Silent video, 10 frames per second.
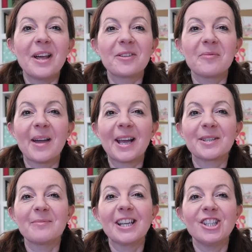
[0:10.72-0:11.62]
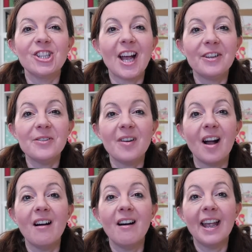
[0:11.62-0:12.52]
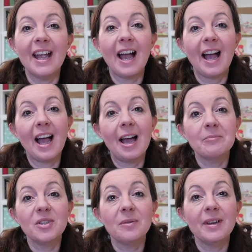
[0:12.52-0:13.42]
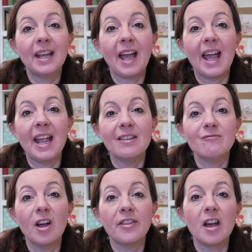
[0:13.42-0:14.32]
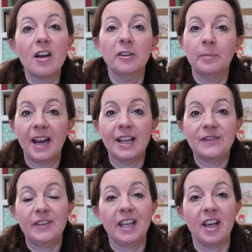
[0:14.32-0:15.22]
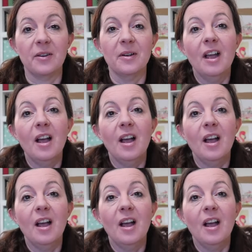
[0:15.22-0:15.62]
welcome back to my channel. I am doing a rather unplanned video.